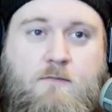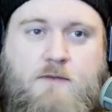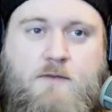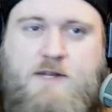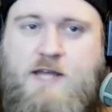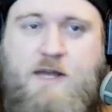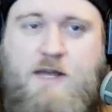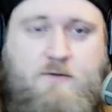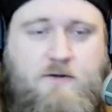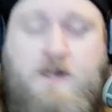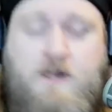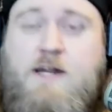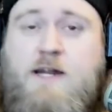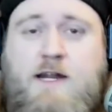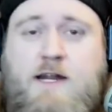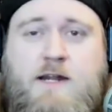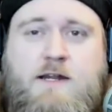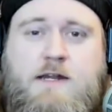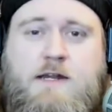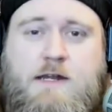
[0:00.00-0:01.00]
did what he
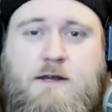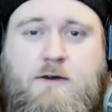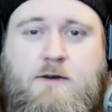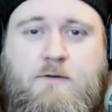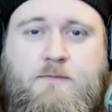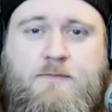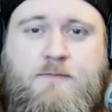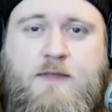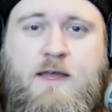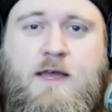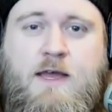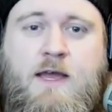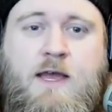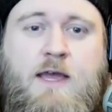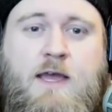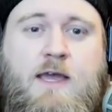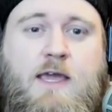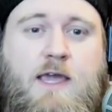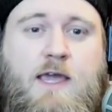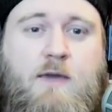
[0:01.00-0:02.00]
needed to do.
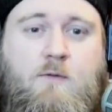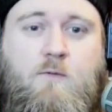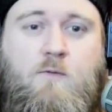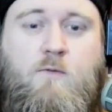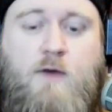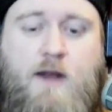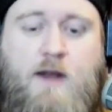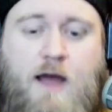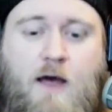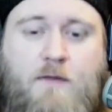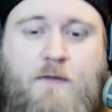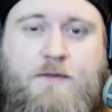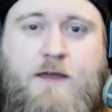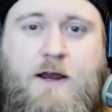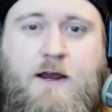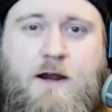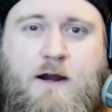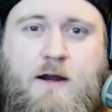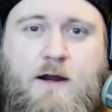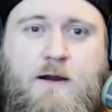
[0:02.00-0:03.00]
He went out
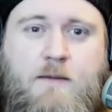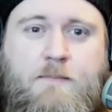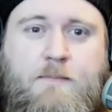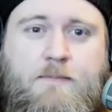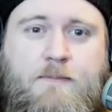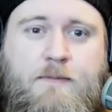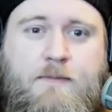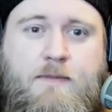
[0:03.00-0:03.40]
there,